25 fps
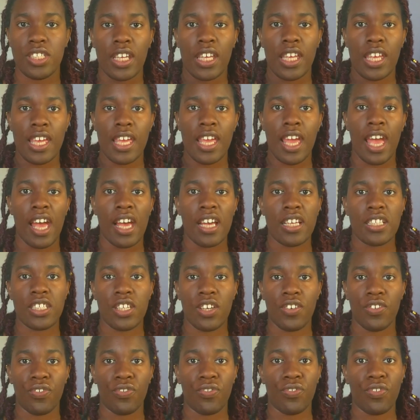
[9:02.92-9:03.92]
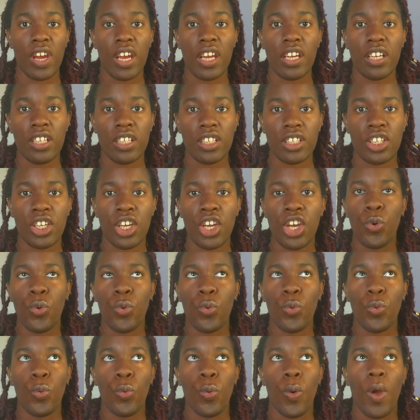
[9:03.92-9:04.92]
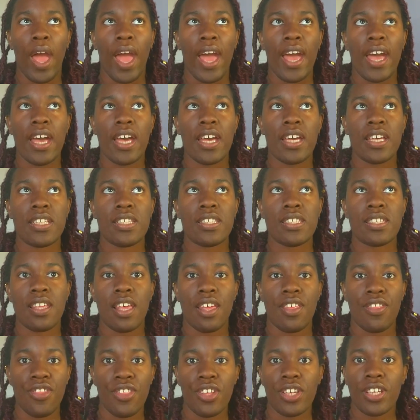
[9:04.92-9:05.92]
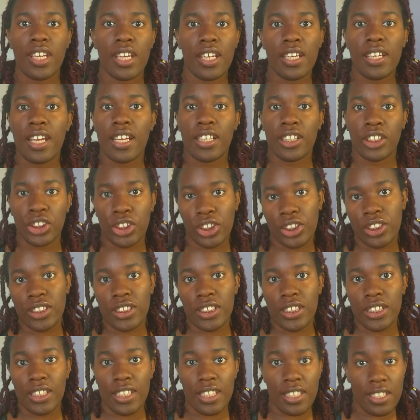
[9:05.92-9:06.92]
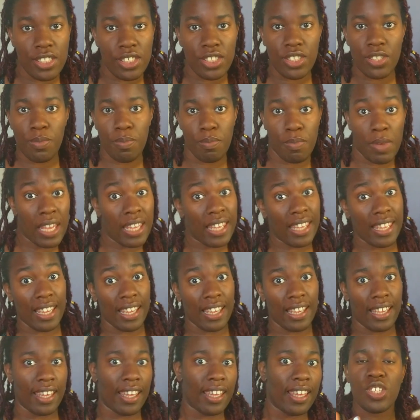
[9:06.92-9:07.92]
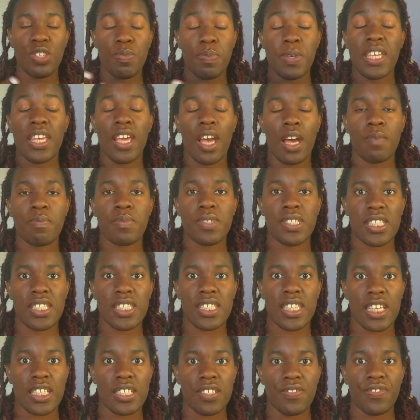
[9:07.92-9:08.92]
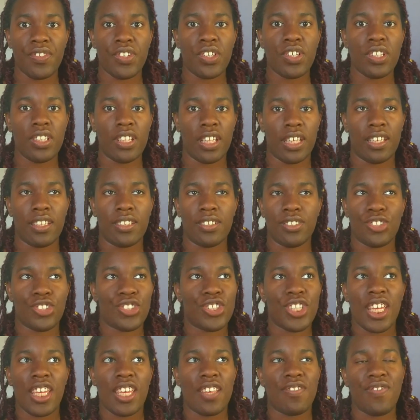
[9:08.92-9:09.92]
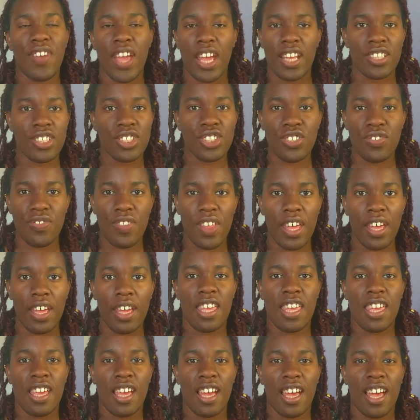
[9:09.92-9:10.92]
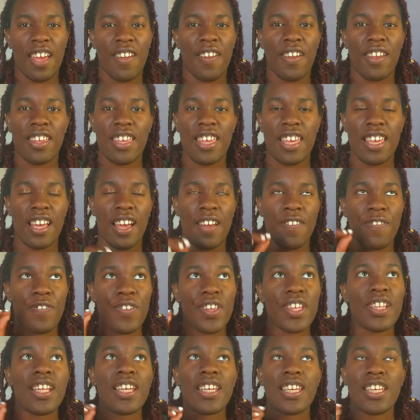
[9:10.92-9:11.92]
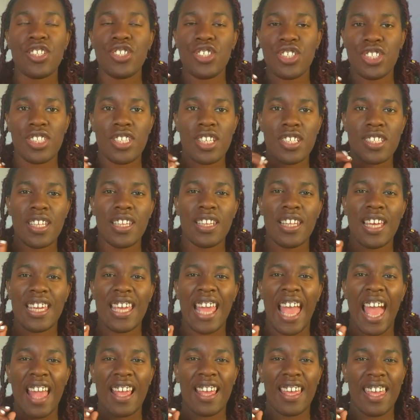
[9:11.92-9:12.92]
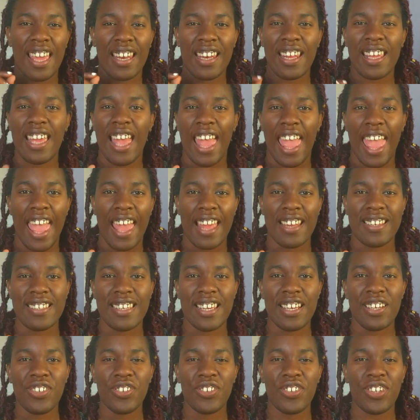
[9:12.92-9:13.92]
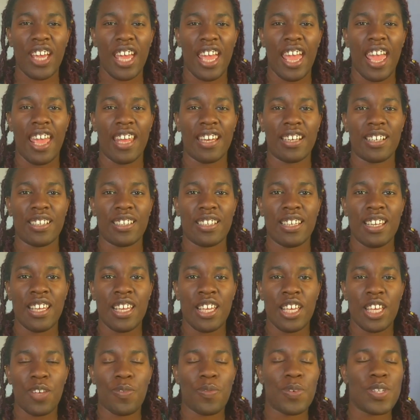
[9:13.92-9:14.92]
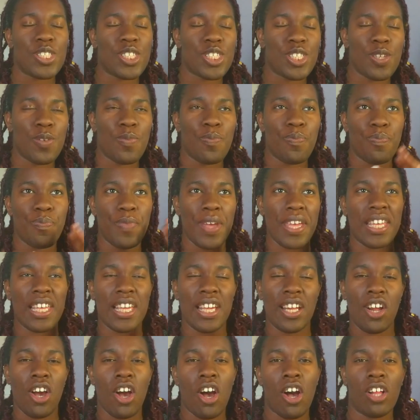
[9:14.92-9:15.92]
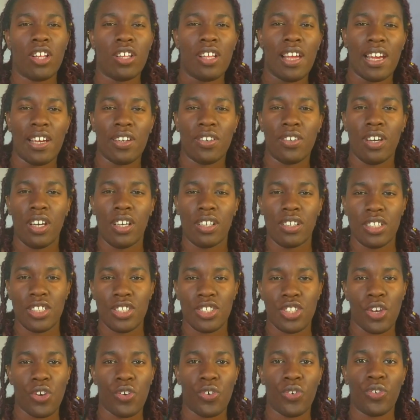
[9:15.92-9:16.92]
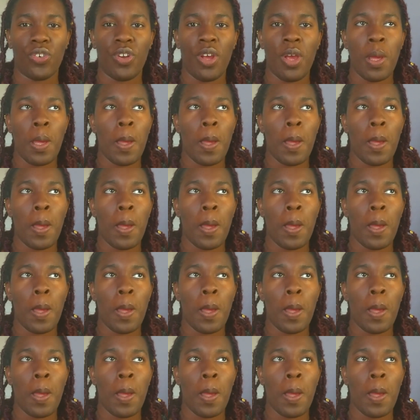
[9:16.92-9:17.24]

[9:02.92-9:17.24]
He has a friend who has the connections he needs to make it to become successful. Like, just take advantage of that. I feel like he just doesn't like getting a handout and he wants to make it all out on his own.